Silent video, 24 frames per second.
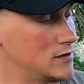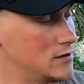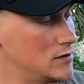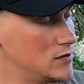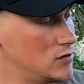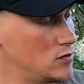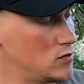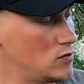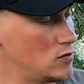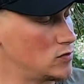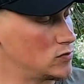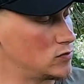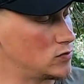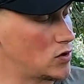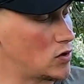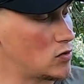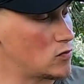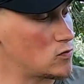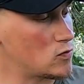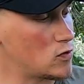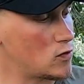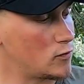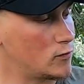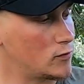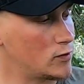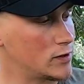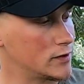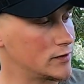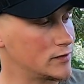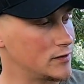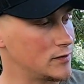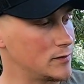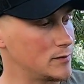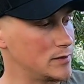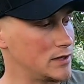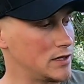the new Lone Wolf
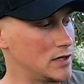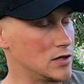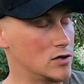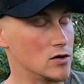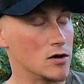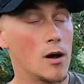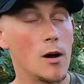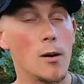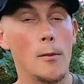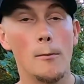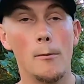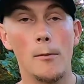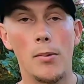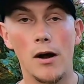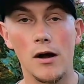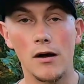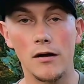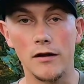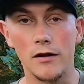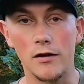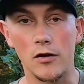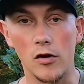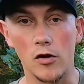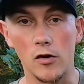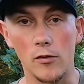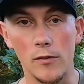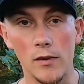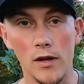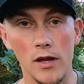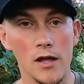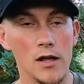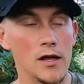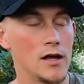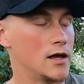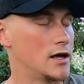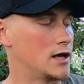Custom Gear pocket arm,
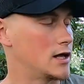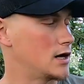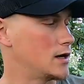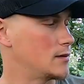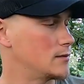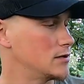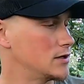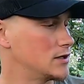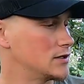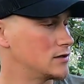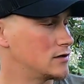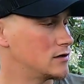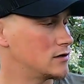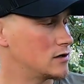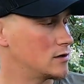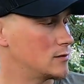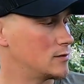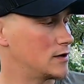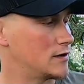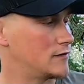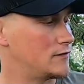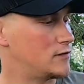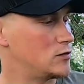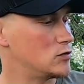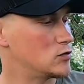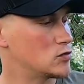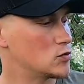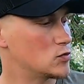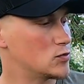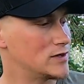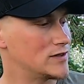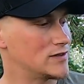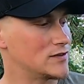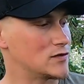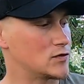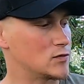and I'm going to talk about a few of the
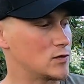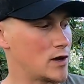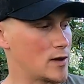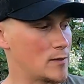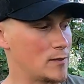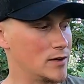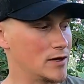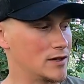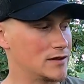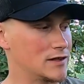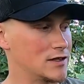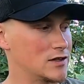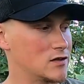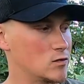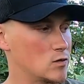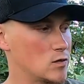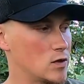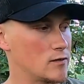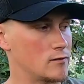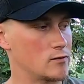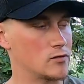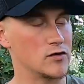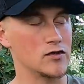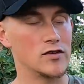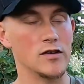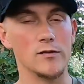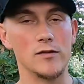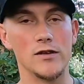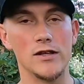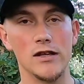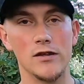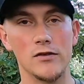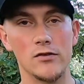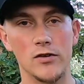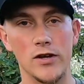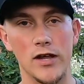reasons why I picked this one over some of
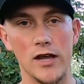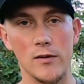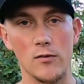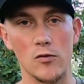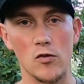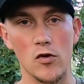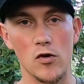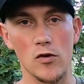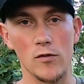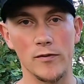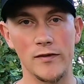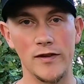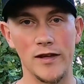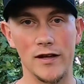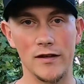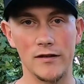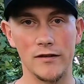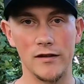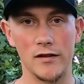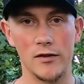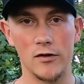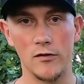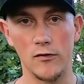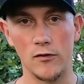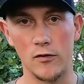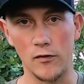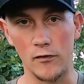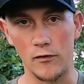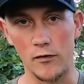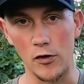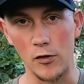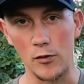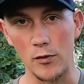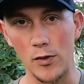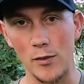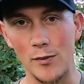the other camera arms out there for
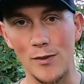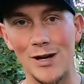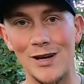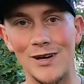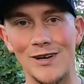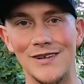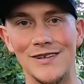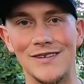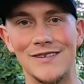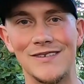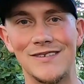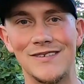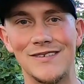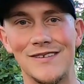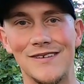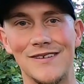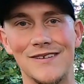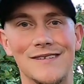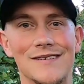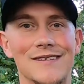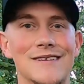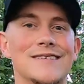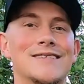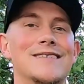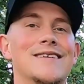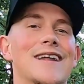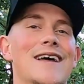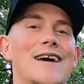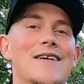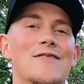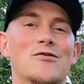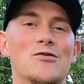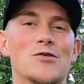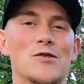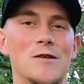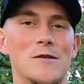filming my hunts. Let's get
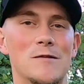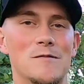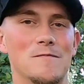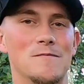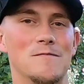after it.